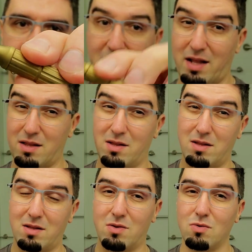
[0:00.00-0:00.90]
I had
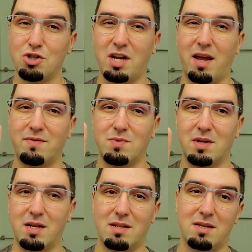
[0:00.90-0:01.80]
2 shaves
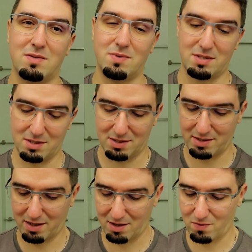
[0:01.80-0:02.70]
with it, this was the
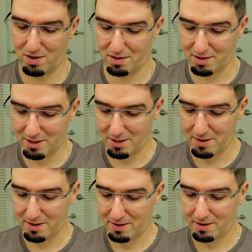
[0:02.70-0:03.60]
second one,
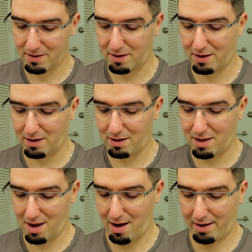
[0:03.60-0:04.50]

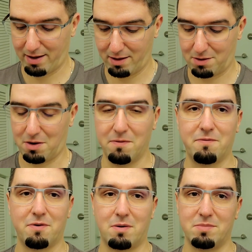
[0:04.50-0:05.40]
and yeah, I can
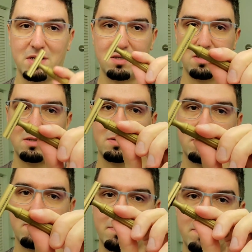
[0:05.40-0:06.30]
confirm this
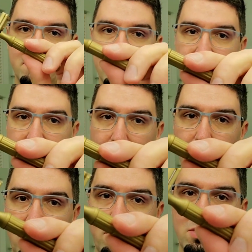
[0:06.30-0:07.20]
is, if
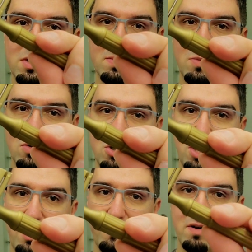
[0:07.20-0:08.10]
you look for a smooth
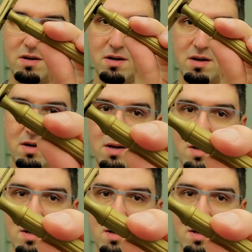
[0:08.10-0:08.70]
shaver,